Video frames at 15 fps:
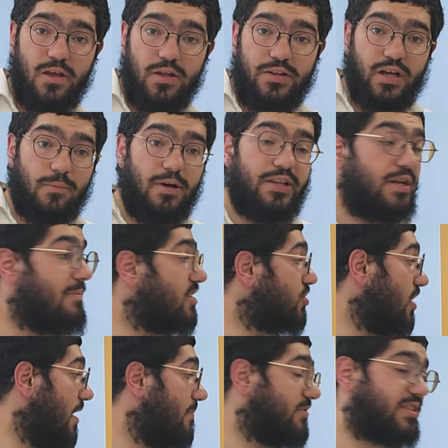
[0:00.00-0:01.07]
The
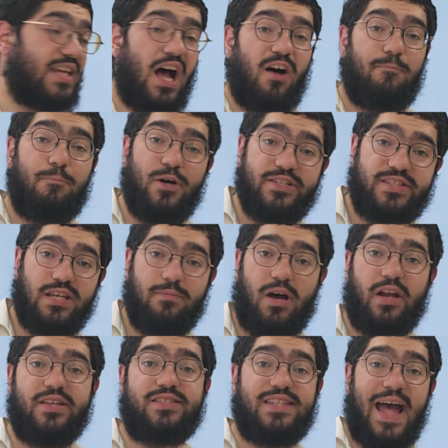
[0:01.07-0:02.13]
Mishnah himself puts him
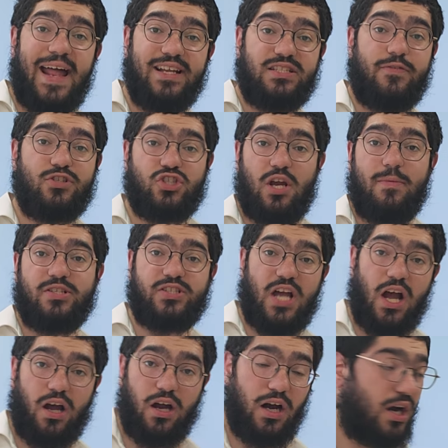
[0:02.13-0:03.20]
on a status of a shemer
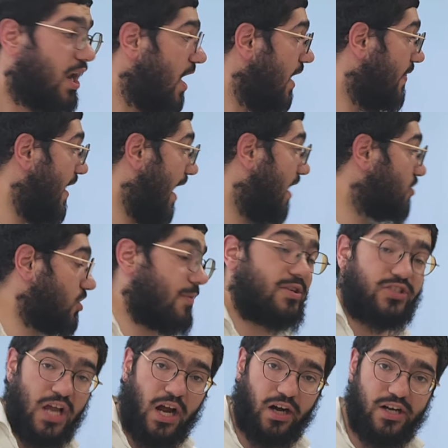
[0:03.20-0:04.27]
sachar, that a shemer
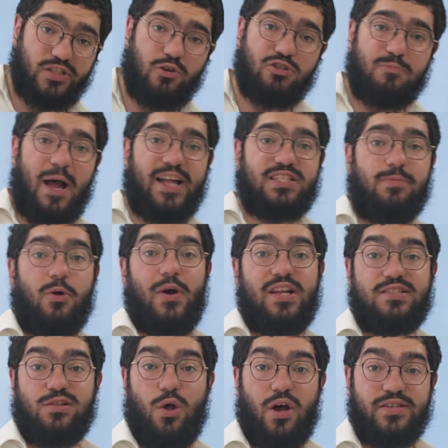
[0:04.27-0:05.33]
sachar is responsible when
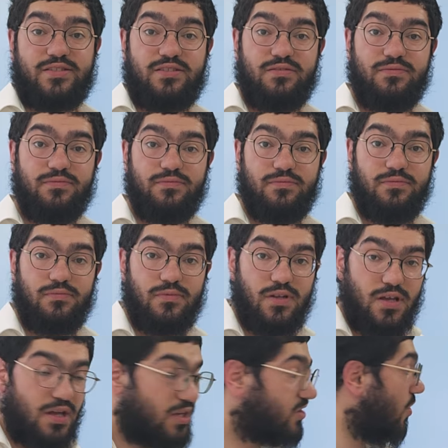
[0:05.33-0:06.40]
it's lost.
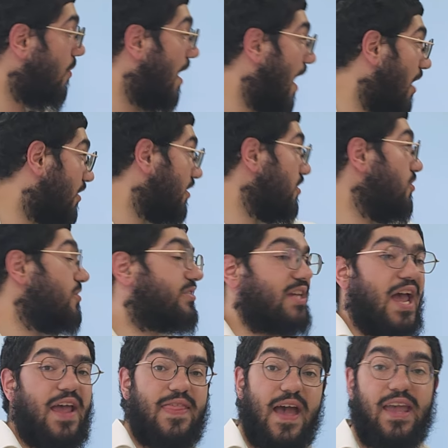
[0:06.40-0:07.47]
So how could you
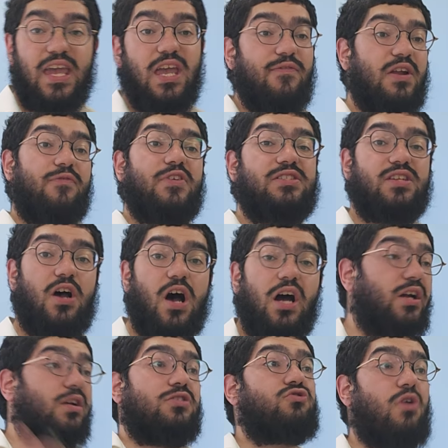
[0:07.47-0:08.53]
say that even if it's
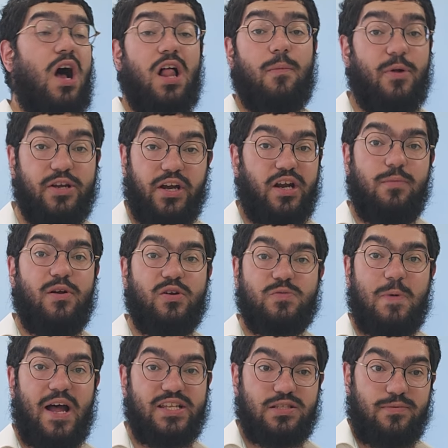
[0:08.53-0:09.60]
uncontrollable, you're going to be
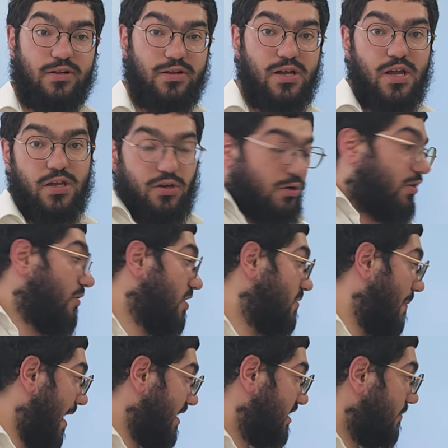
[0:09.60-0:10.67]
responsible? You're only
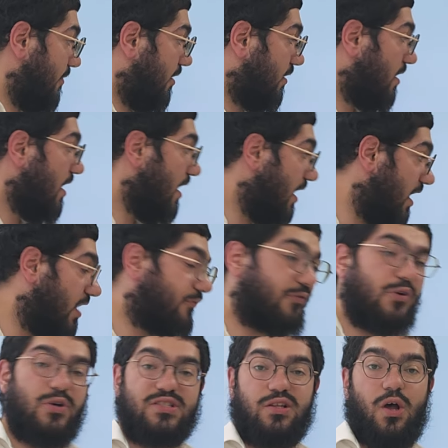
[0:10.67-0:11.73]
responsible if
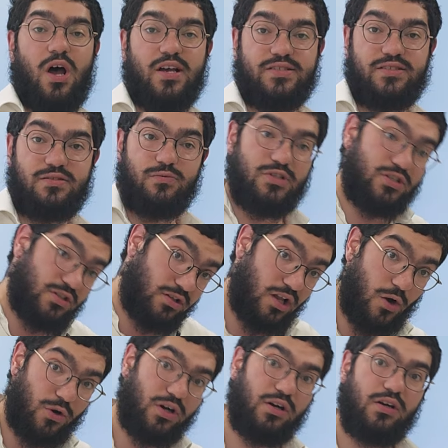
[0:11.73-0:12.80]
it was lost, which is a
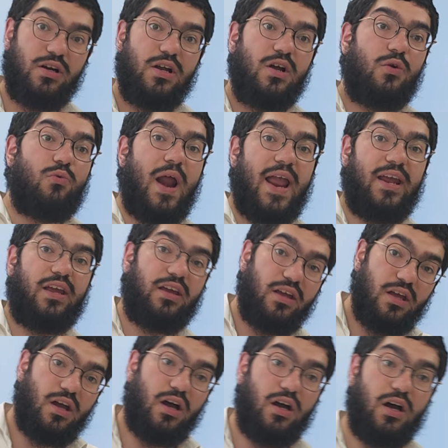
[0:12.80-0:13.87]
lower rank
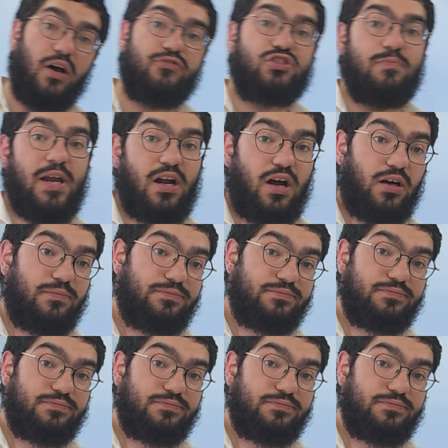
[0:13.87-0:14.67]
of shmirah,